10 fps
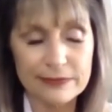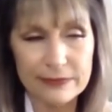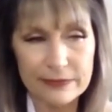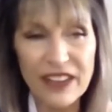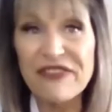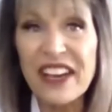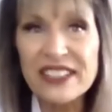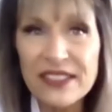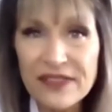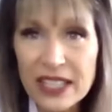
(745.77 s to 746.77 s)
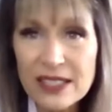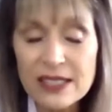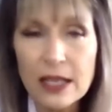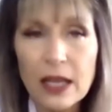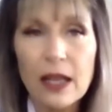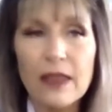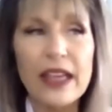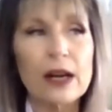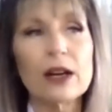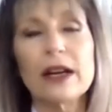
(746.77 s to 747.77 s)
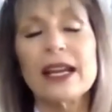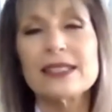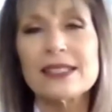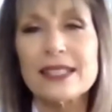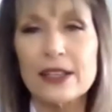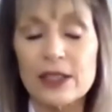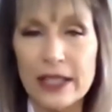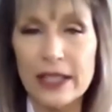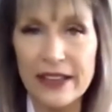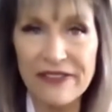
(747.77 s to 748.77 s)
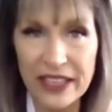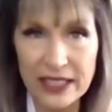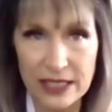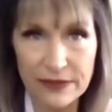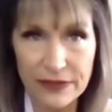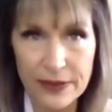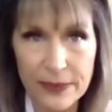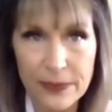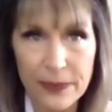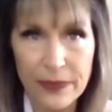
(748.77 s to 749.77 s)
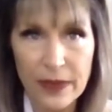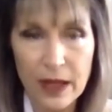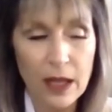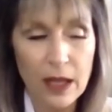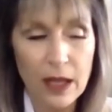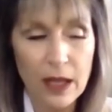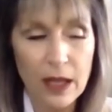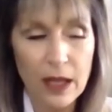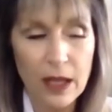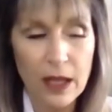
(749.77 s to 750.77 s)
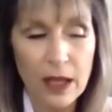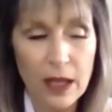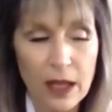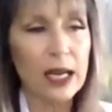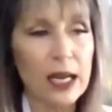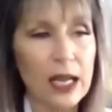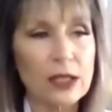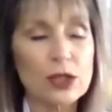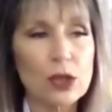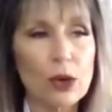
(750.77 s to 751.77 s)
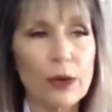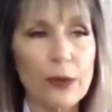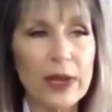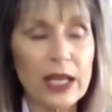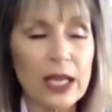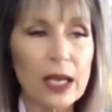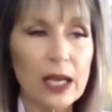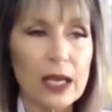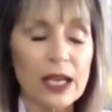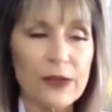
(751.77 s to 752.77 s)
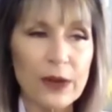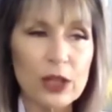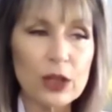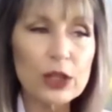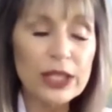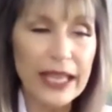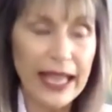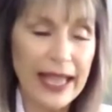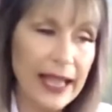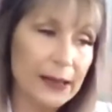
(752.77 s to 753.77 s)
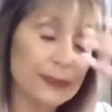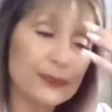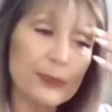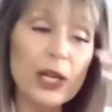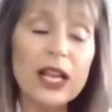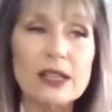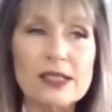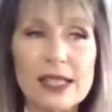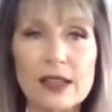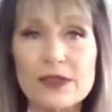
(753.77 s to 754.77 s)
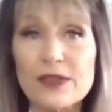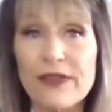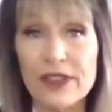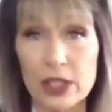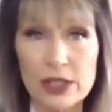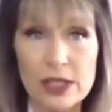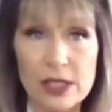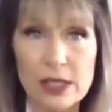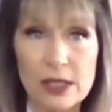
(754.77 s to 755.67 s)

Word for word: effectiveness that aren't necessarily effective. And, and so if we, if we look at putting ourselves first,